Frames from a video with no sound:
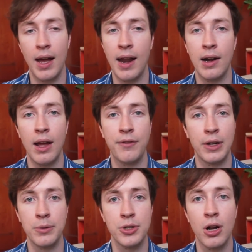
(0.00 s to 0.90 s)
I don't I
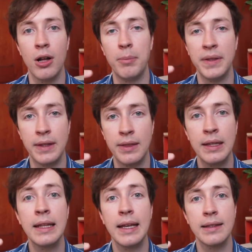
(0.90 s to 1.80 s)
forget what you call it, but the
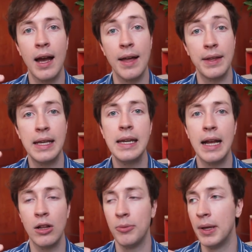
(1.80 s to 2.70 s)
thing that gets hot, the
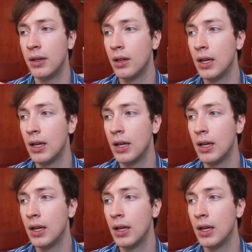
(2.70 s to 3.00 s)
heating element.